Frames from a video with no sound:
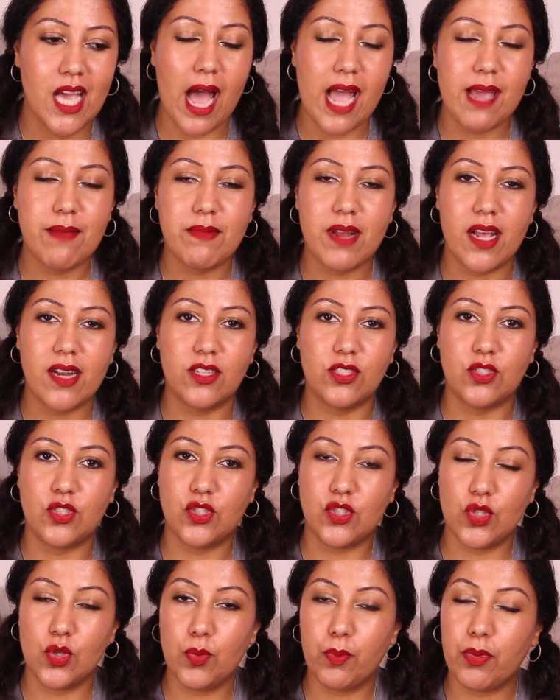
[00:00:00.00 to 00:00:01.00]
I am not a
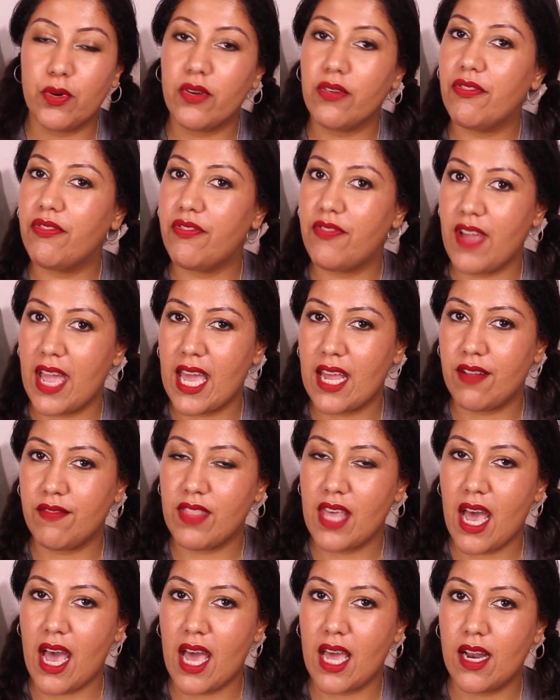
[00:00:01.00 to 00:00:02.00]
super fan of
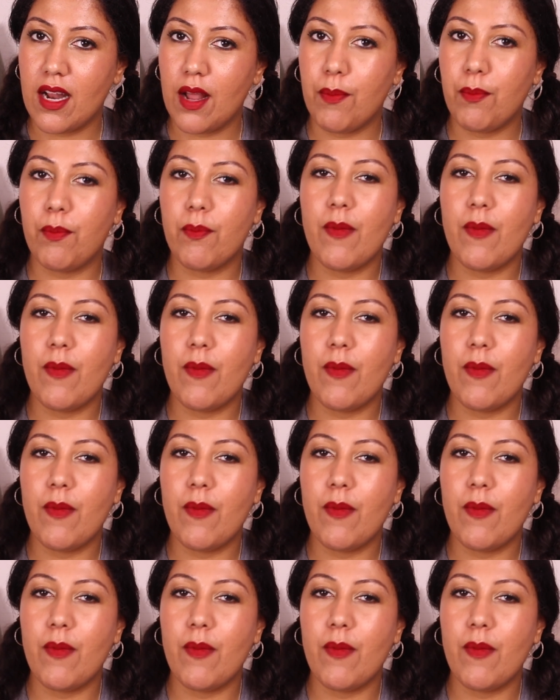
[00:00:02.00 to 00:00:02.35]
that.